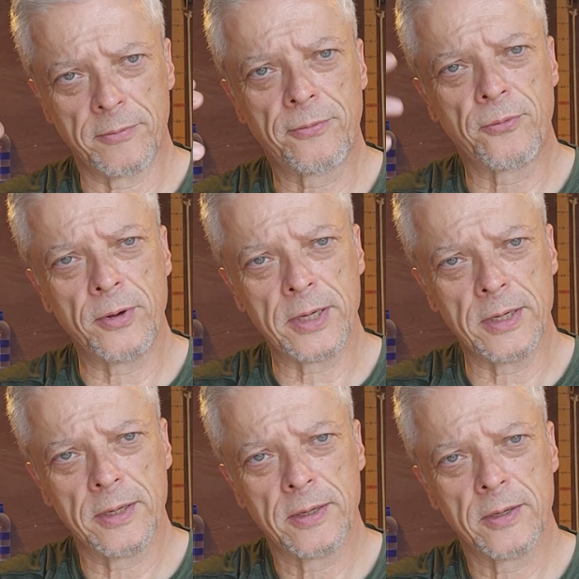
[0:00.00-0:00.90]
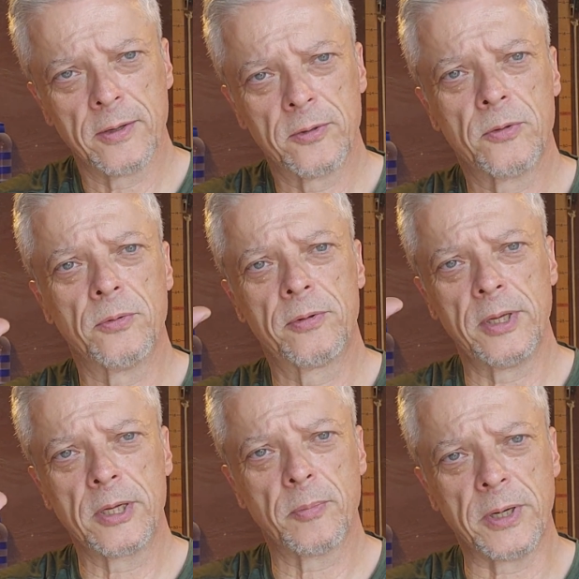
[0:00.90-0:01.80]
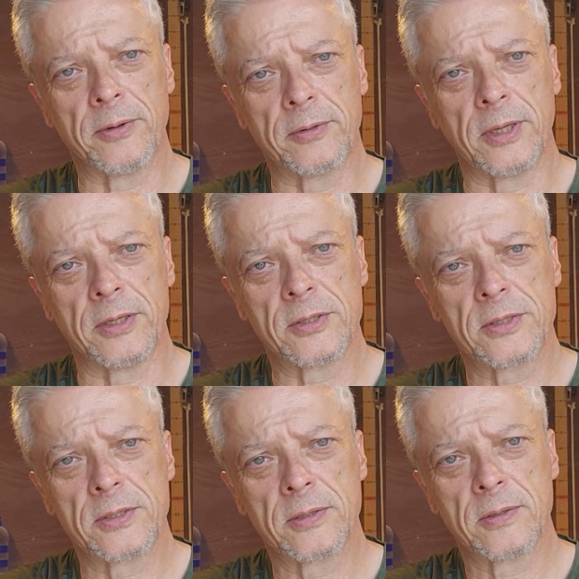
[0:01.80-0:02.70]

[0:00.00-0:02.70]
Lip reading: free to think about things